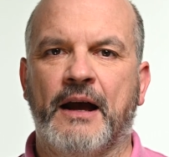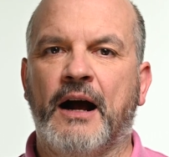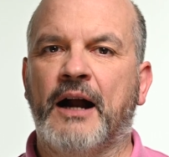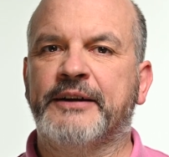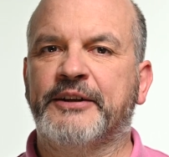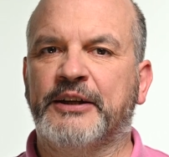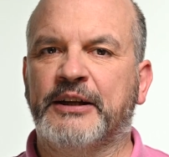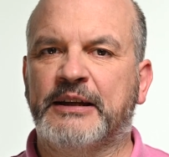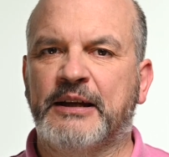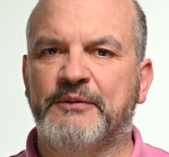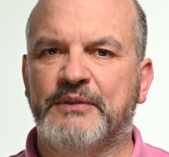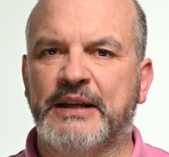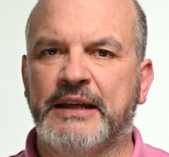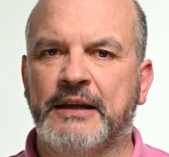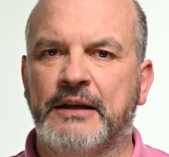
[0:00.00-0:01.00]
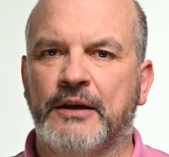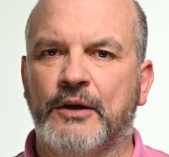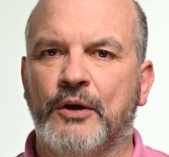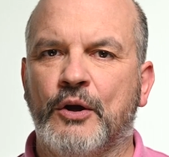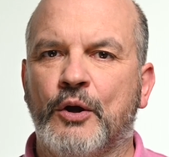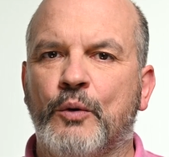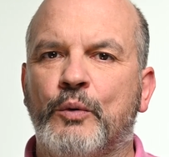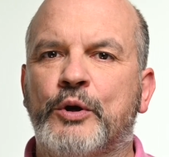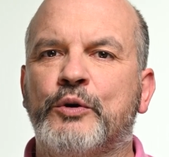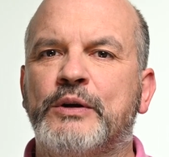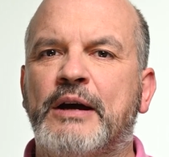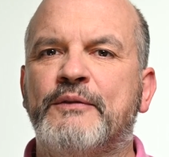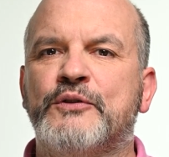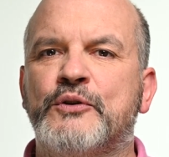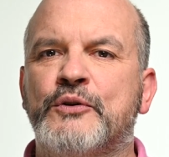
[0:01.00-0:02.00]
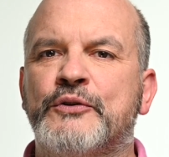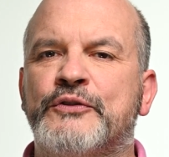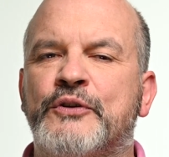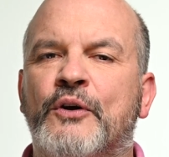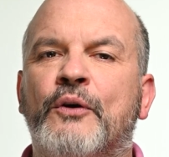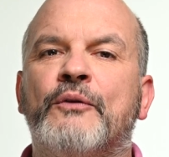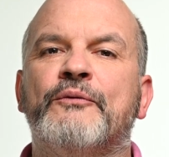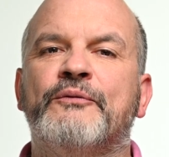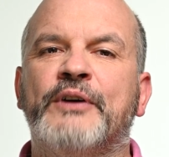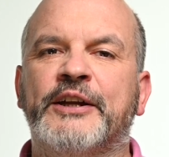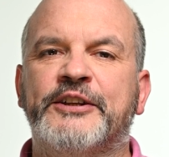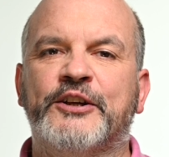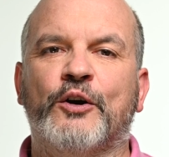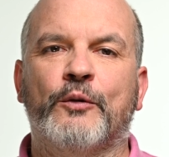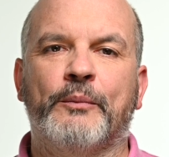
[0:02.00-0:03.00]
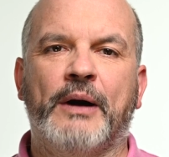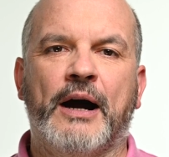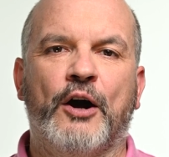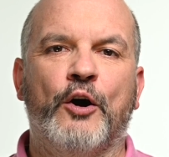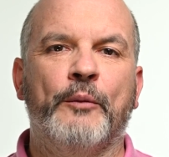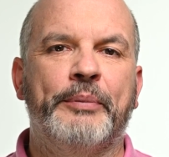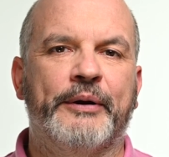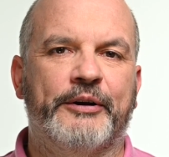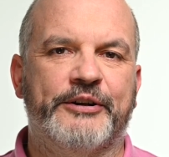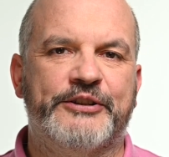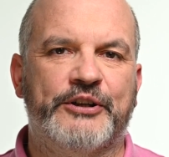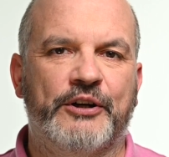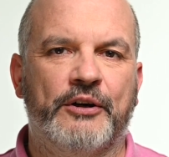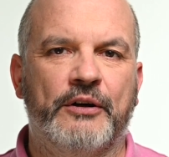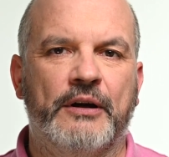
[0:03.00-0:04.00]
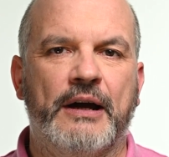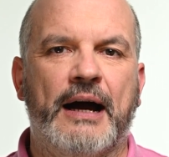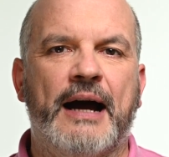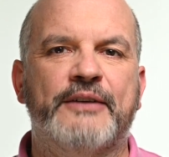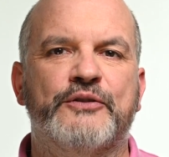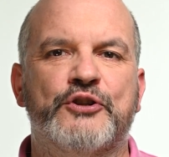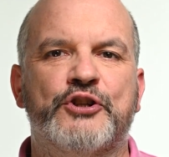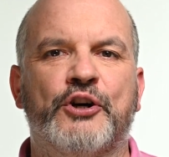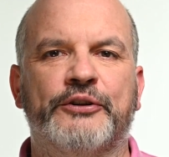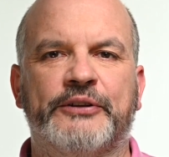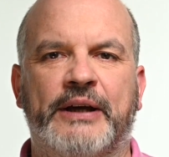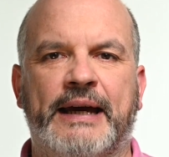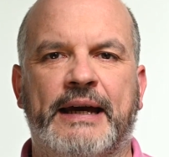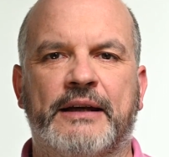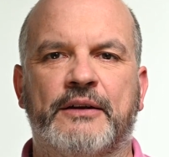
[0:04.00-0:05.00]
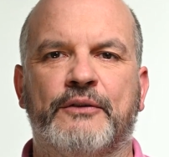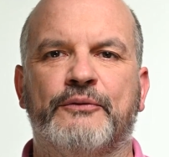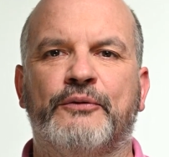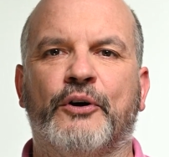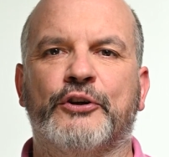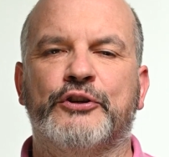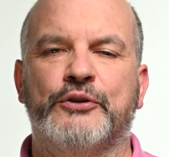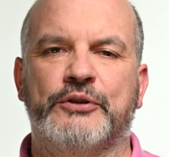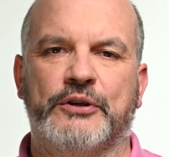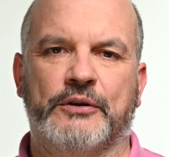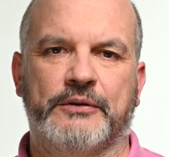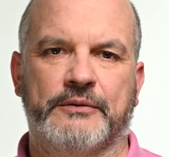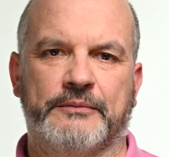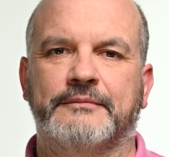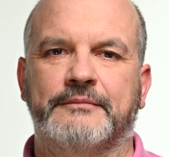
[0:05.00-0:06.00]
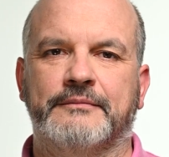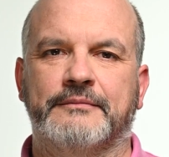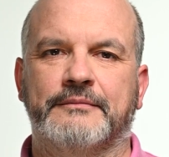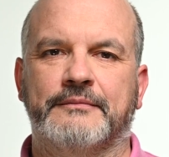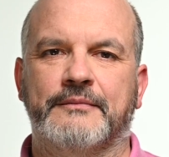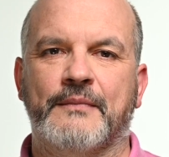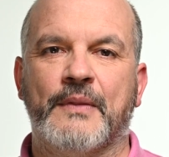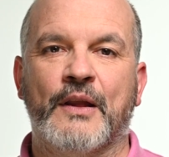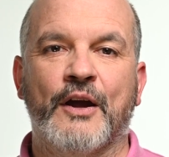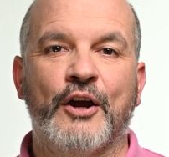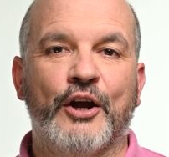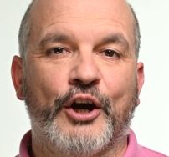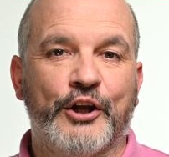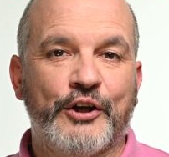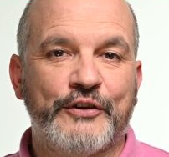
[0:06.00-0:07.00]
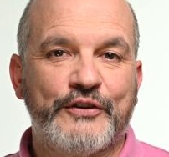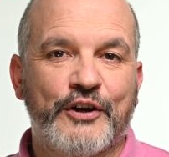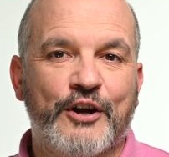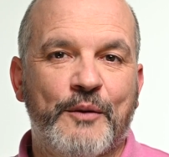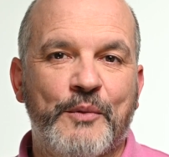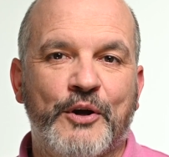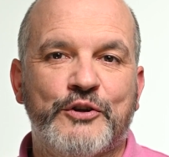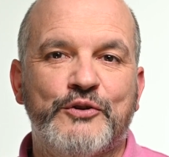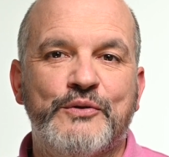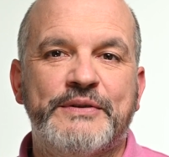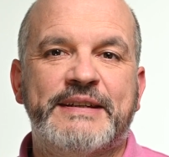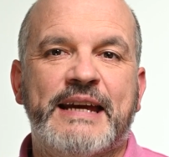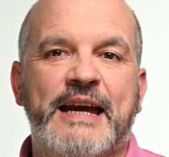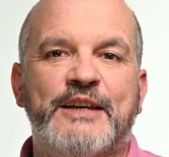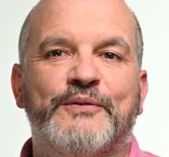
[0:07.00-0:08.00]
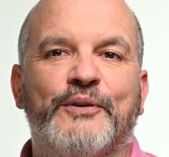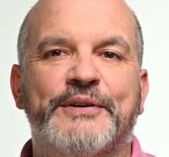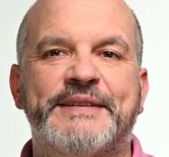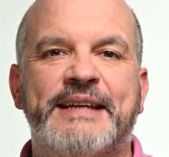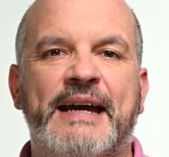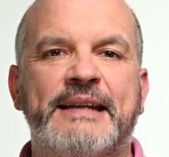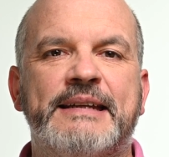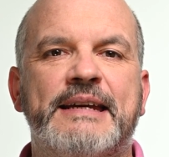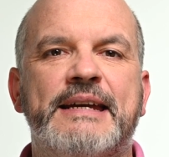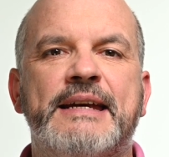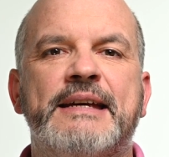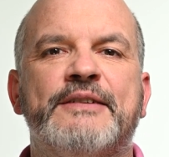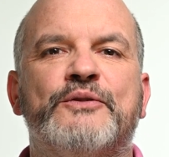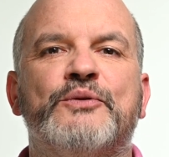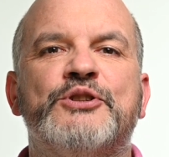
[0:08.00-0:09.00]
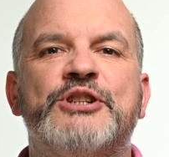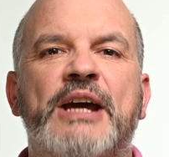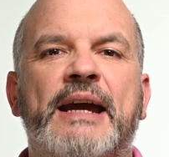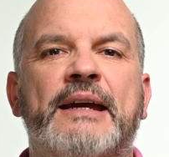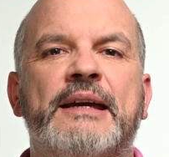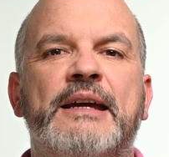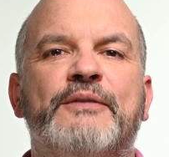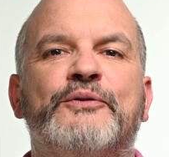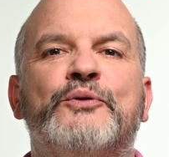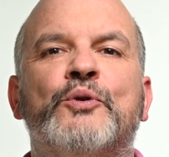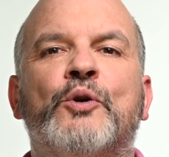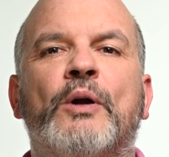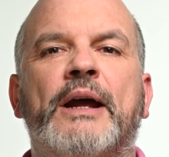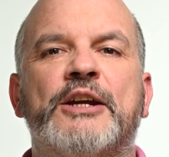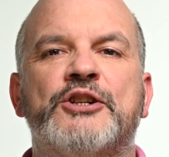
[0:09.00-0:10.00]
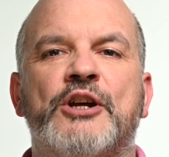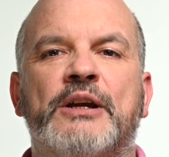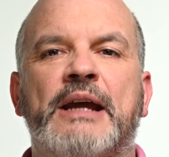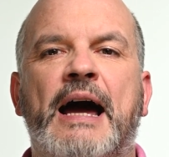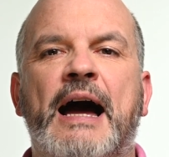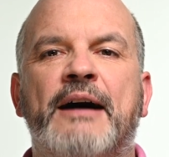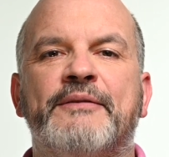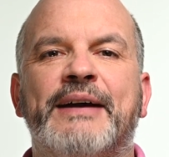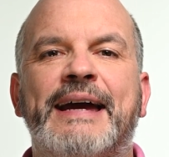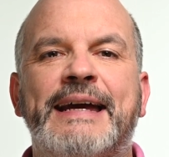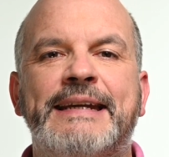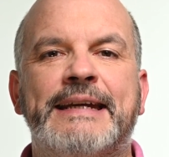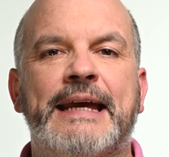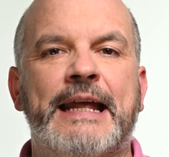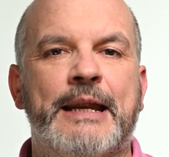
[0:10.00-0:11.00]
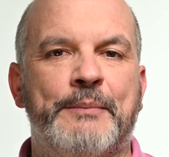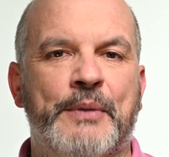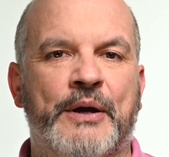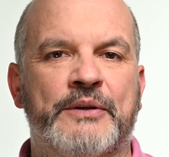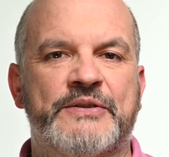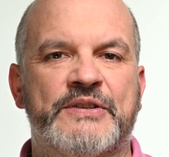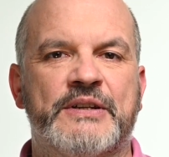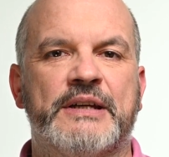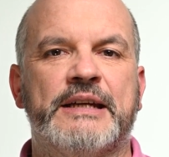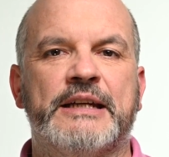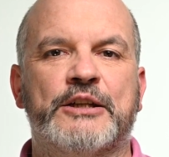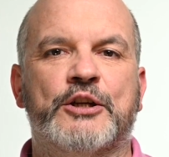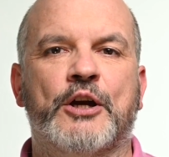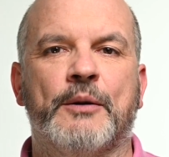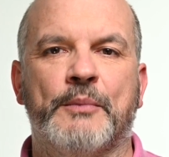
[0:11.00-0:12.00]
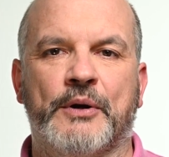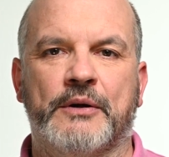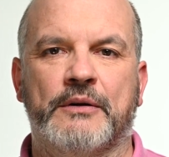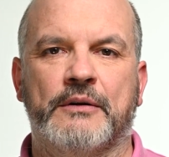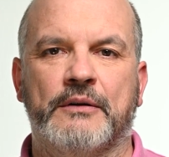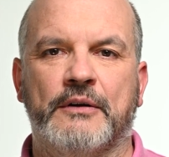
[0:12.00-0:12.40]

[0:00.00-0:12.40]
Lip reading: Alternatively, we could have used the vertical bar operator as a shorthand for union. Another common use case for set is to check if two collections have any elements in common.